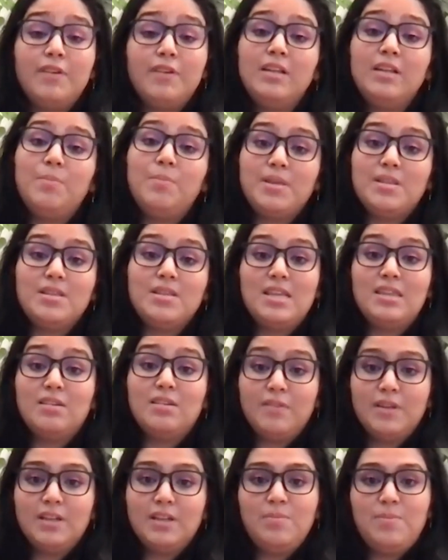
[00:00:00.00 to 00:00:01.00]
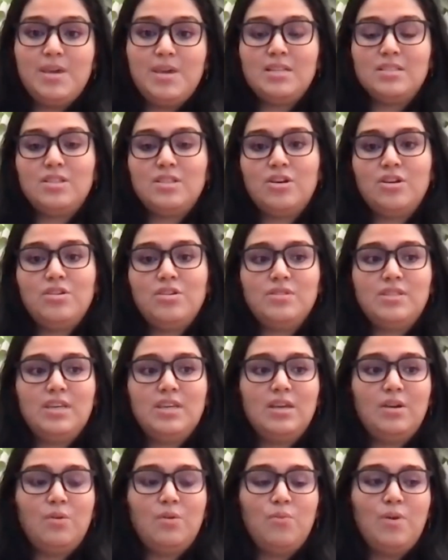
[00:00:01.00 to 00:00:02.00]
Philippi in the Philippines, they're using
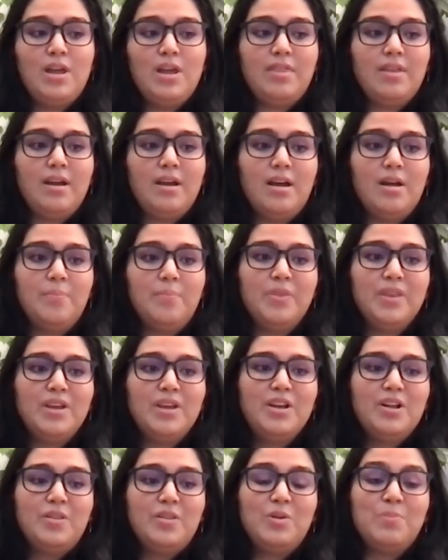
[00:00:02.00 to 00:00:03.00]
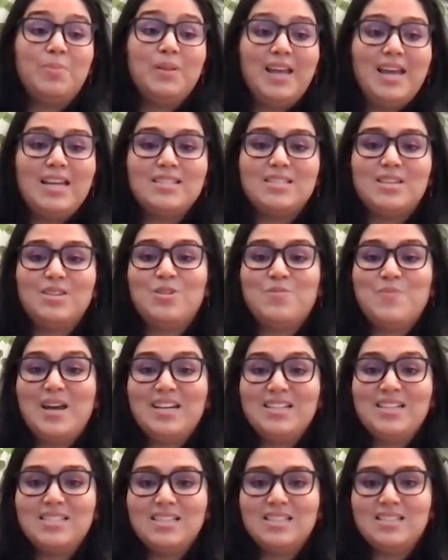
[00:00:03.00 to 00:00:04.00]
it with um, their plants and their
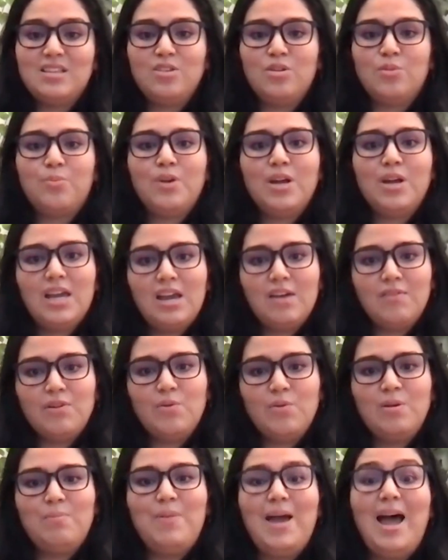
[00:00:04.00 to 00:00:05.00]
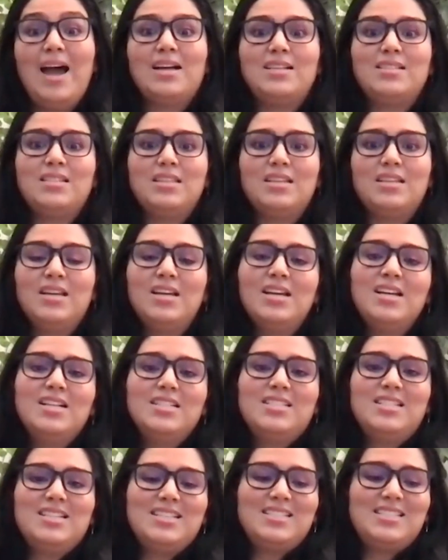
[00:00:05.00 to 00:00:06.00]
medicines, and they're bringing everyone back to the
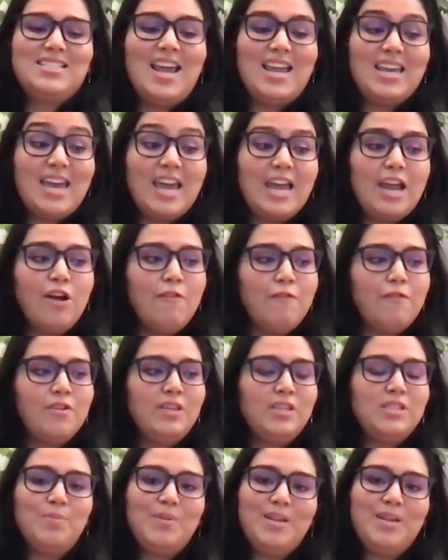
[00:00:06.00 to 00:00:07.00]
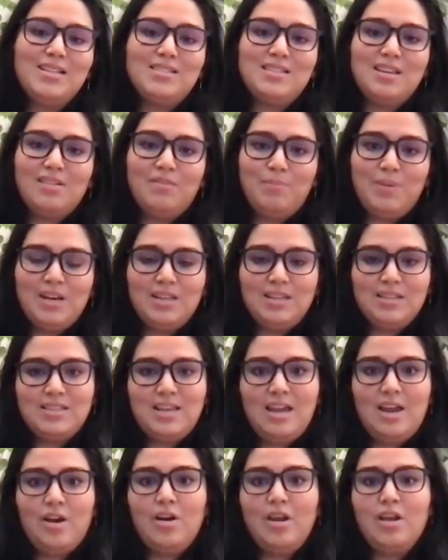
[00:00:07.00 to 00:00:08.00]
to t care for these plants that have been in
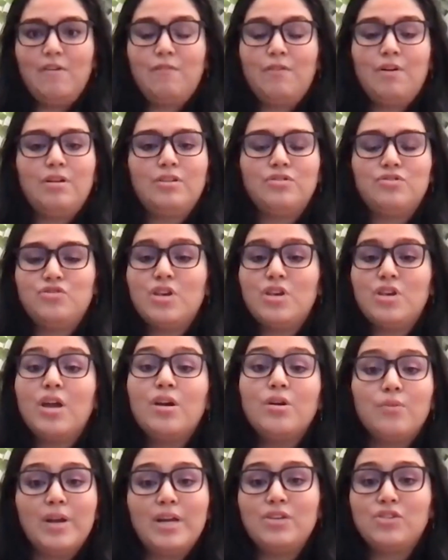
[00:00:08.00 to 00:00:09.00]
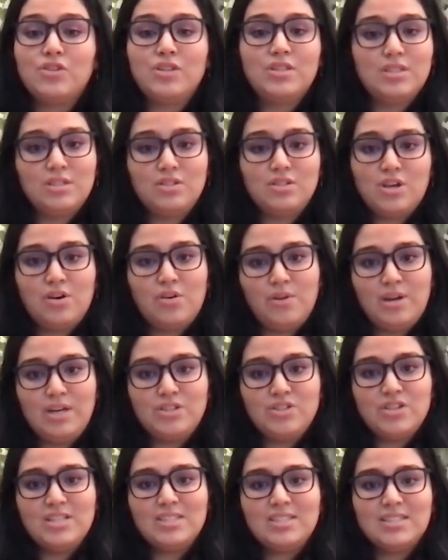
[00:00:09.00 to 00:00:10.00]
this area for generations and
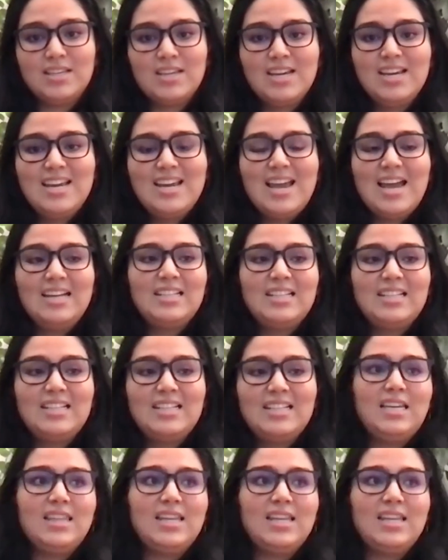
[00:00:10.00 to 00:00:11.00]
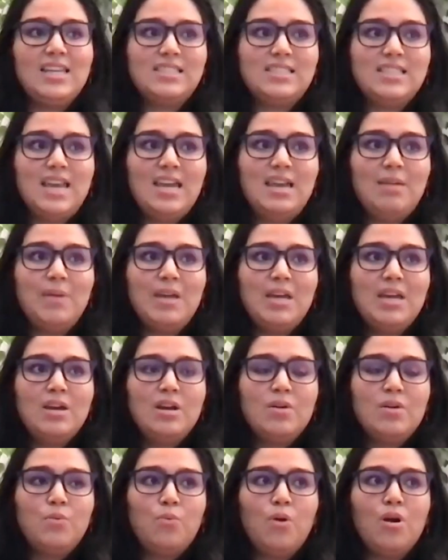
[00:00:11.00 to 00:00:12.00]
generations. And to see that same
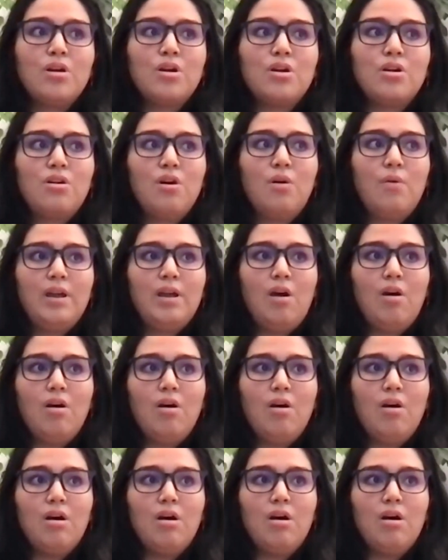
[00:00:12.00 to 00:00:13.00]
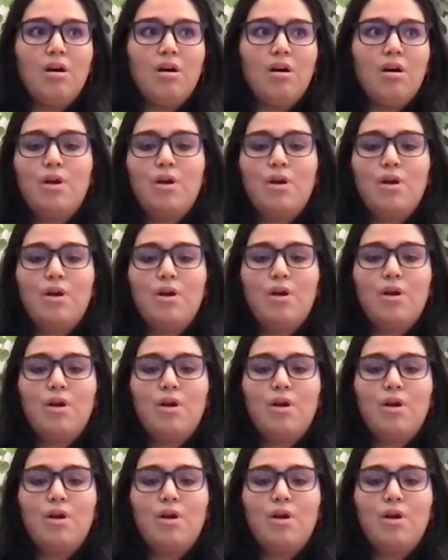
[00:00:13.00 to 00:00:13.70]
work going on across the